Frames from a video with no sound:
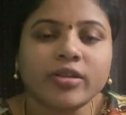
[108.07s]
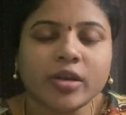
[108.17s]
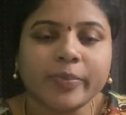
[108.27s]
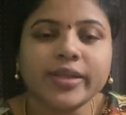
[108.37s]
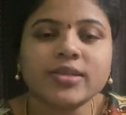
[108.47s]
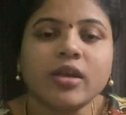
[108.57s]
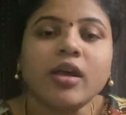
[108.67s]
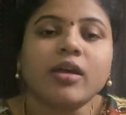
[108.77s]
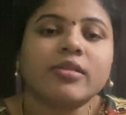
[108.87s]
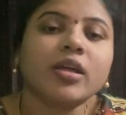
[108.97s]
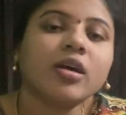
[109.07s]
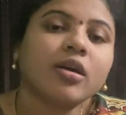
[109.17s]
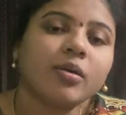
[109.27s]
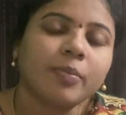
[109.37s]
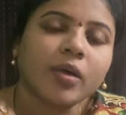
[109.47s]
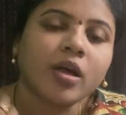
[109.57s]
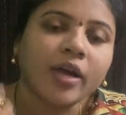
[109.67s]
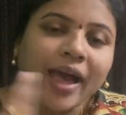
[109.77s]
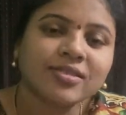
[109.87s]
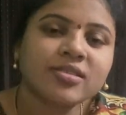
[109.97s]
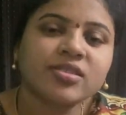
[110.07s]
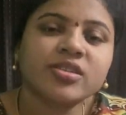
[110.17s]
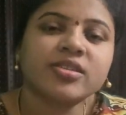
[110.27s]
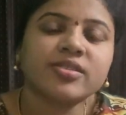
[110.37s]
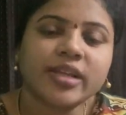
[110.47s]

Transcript: That means the ancestors,